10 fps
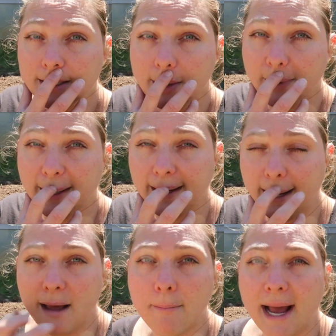So we're gonna
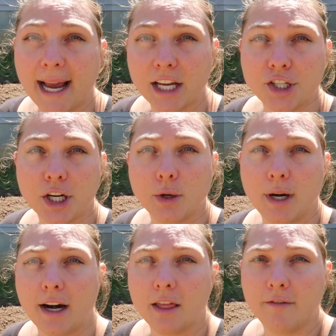come back and show you
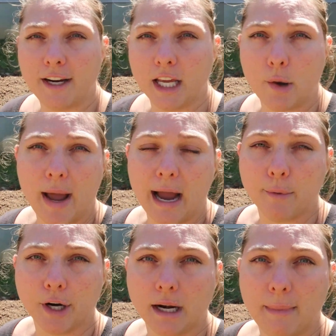in another video how
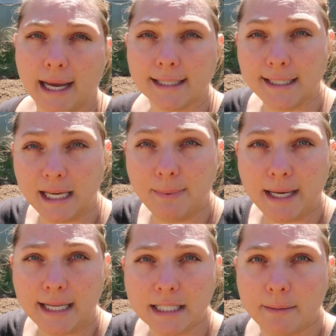we're gonna make
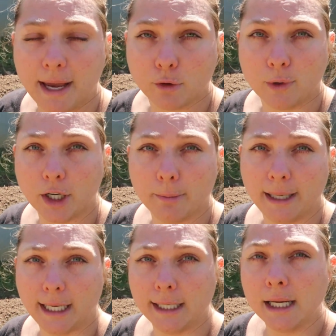teepees to make runner
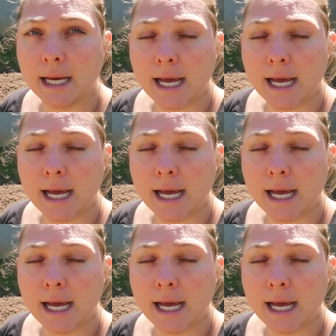bean,